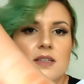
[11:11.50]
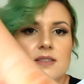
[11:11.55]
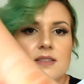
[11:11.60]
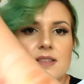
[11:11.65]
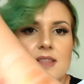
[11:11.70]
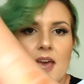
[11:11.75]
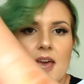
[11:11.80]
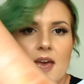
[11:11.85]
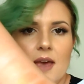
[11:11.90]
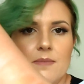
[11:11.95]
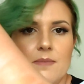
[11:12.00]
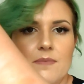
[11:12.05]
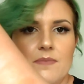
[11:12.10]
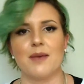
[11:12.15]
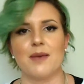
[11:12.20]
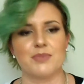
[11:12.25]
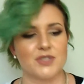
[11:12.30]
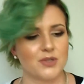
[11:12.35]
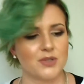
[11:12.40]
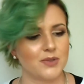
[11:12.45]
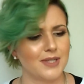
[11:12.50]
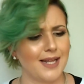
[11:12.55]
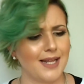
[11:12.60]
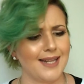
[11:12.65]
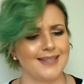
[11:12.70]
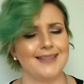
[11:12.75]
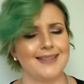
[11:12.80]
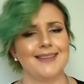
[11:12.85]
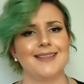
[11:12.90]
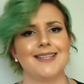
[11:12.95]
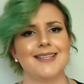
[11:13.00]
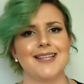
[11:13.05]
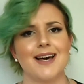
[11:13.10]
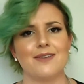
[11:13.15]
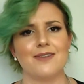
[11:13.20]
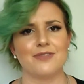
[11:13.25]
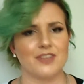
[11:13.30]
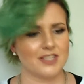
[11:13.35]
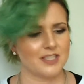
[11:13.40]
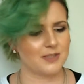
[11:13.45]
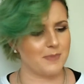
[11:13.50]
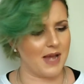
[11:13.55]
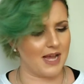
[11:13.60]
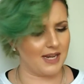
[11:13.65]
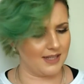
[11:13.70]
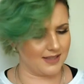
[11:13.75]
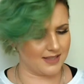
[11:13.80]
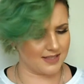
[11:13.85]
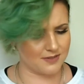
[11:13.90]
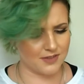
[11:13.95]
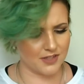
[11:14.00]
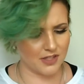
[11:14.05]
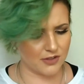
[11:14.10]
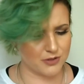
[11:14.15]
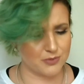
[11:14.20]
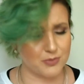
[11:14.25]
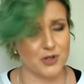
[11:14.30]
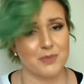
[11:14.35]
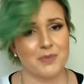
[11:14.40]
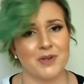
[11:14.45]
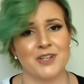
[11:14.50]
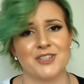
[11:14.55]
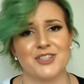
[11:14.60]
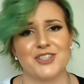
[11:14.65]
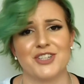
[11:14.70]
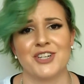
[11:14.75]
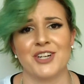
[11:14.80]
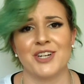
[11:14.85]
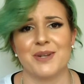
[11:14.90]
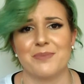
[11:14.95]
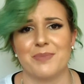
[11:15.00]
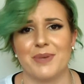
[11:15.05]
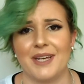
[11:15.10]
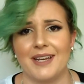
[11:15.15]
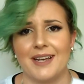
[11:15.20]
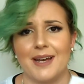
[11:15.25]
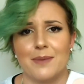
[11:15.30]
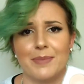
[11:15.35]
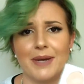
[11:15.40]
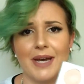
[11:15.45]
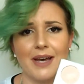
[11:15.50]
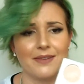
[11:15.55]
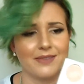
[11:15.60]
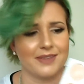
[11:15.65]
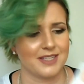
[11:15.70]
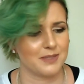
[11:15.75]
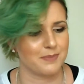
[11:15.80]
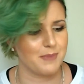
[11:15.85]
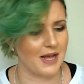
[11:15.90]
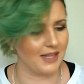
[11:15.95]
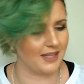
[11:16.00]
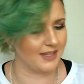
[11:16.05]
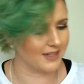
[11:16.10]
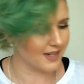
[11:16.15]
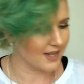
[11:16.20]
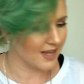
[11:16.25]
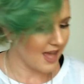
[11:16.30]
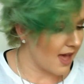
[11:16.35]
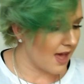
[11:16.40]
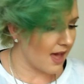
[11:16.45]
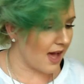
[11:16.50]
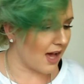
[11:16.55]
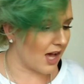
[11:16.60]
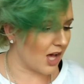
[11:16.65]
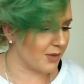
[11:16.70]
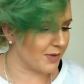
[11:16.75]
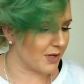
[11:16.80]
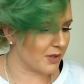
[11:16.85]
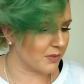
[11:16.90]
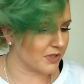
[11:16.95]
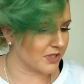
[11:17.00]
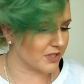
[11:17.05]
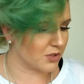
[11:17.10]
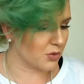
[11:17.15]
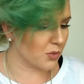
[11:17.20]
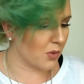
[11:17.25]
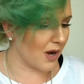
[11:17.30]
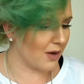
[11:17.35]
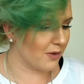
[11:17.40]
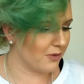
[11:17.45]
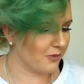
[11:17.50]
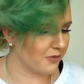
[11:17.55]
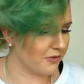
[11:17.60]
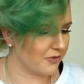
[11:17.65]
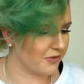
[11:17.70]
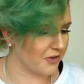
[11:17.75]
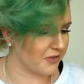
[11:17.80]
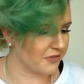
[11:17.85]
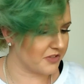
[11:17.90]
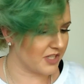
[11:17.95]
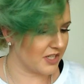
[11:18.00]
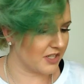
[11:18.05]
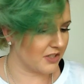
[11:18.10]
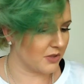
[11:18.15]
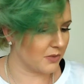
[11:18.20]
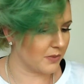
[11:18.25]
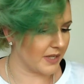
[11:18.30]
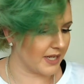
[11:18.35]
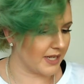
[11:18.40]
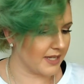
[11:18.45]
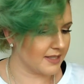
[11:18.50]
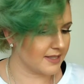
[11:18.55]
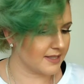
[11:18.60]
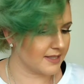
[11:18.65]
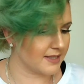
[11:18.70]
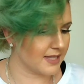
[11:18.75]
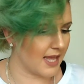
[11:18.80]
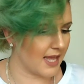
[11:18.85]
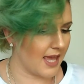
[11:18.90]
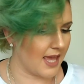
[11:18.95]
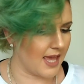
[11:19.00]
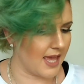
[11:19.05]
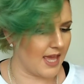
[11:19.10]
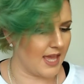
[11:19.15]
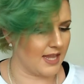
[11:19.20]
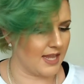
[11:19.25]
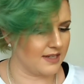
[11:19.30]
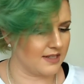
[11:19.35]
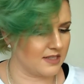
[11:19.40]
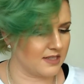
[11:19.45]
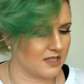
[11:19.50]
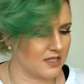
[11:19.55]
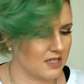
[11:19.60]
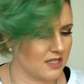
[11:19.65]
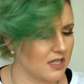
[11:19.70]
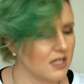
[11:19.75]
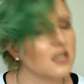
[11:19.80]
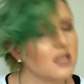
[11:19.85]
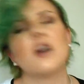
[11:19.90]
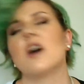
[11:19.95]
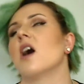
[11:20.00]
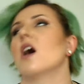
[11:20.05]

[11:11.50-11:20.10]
is that? I absolutely love this palette. This video is pretty much going to be about this palette. It was $12.50 US, and